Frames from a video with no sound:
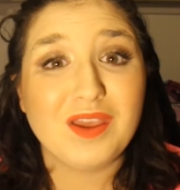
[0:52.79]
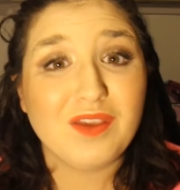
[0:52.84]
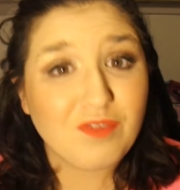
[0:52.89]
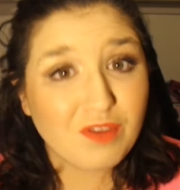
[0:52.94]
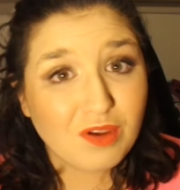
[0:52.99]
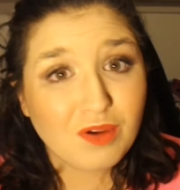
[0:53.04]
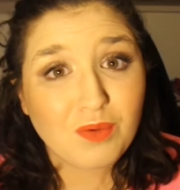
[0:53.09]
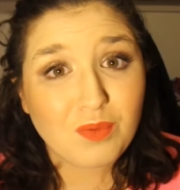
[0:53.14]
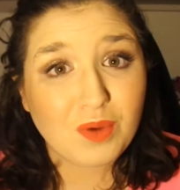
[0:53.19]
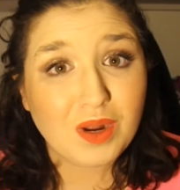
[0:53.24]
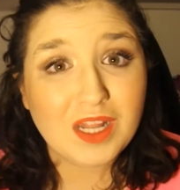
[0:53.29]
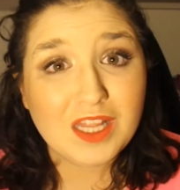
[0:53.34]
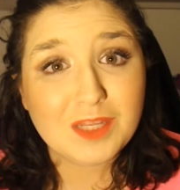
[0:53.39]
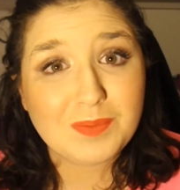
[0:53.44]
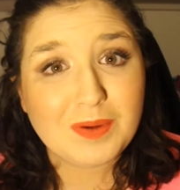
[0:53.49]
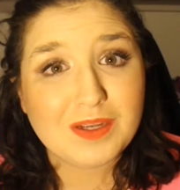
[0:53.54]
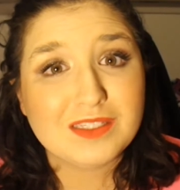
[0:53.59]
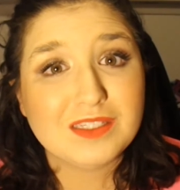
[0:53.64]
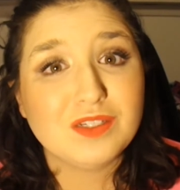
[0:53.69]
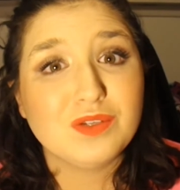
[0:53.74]
if you're one of the
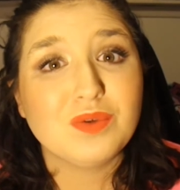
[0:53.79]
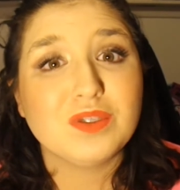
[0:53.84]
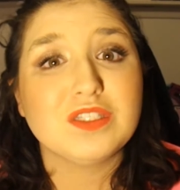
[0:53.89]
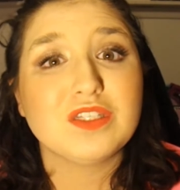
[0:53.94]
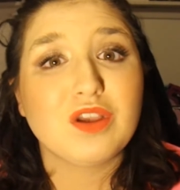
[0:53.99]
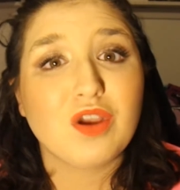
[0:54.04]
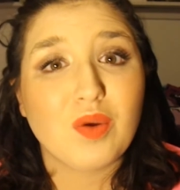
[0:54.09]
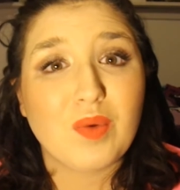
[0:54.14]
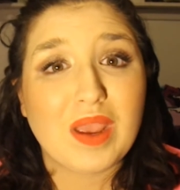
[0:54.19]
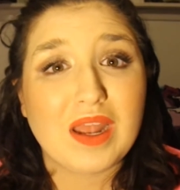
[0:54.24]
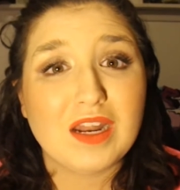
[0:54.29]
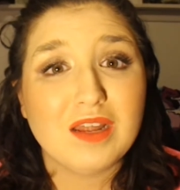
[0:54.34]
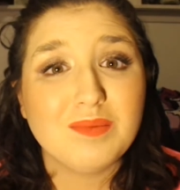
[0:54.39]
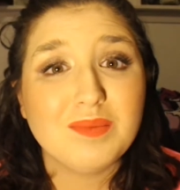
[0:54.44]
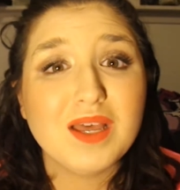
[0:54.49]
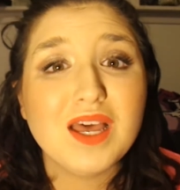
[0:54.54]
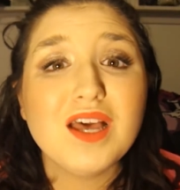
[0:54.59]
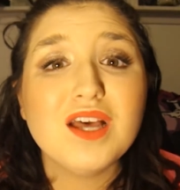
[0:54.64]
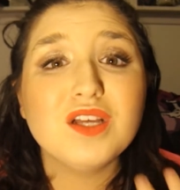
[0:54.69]
person who wants to go random,